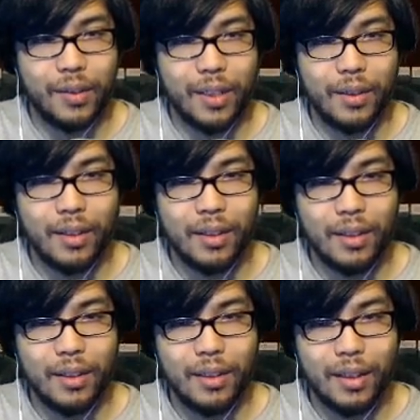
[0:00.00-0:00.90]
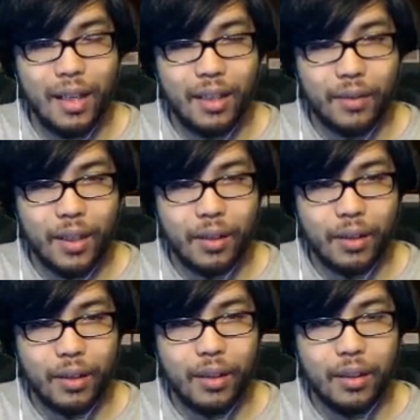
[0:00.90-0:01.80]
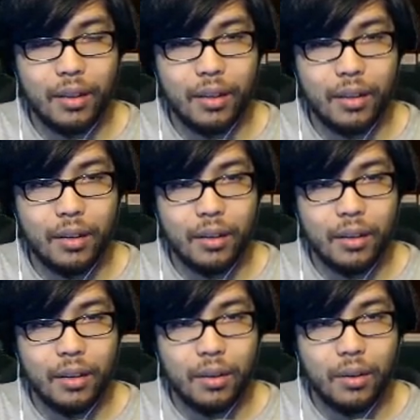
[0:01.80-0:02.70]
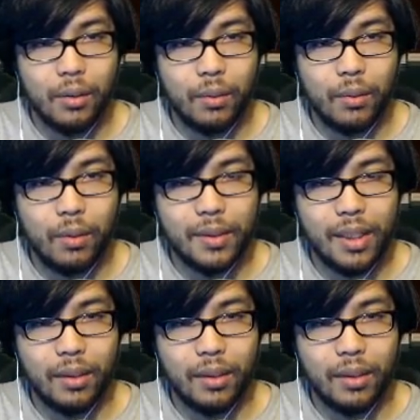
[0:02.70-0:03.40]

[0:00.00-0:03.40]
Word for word: I hit right trigger. What was that?